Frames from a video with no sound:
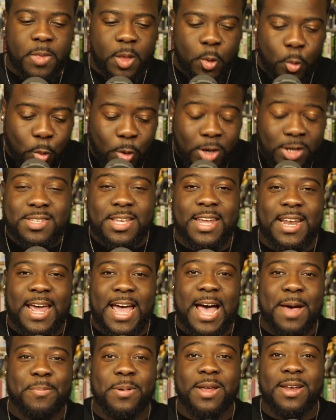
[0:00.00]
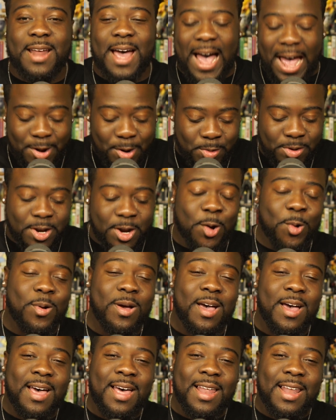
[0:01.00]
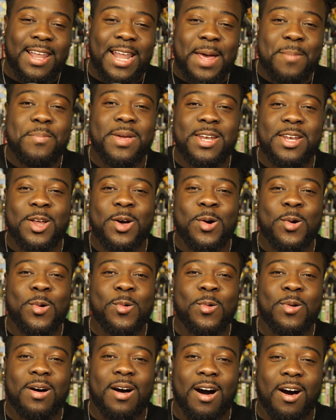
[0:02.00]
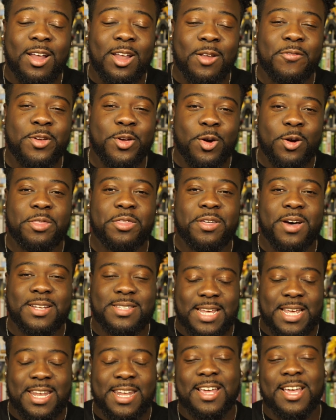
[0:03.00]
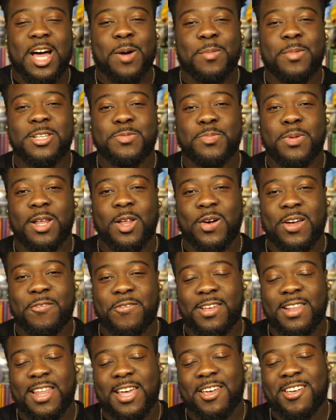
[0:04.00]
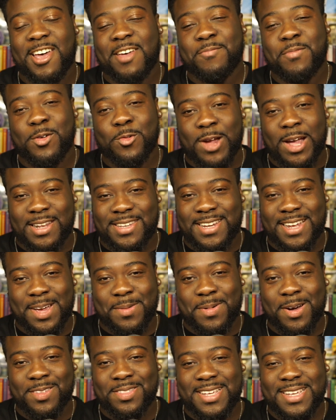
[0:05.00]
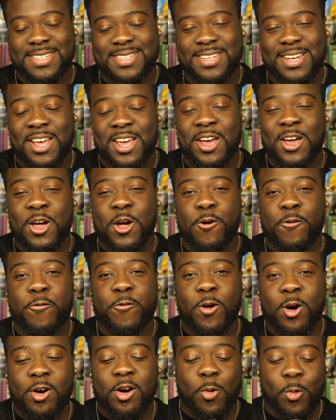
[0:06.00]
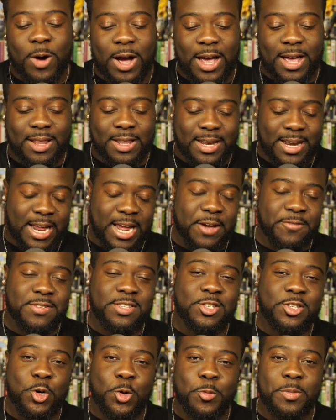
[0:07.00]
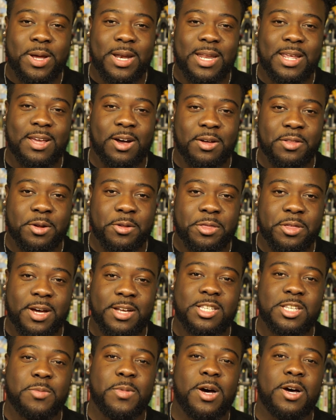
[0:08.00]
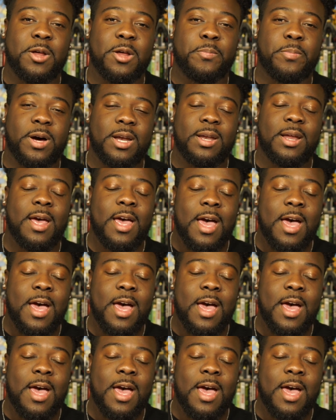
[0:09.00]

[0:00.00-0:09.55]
What's gonna happen? I don't know. Let me know all of your thoughts in the comments below. I feel like I've been ranting about this for a while and I have so many other thoughts about it, but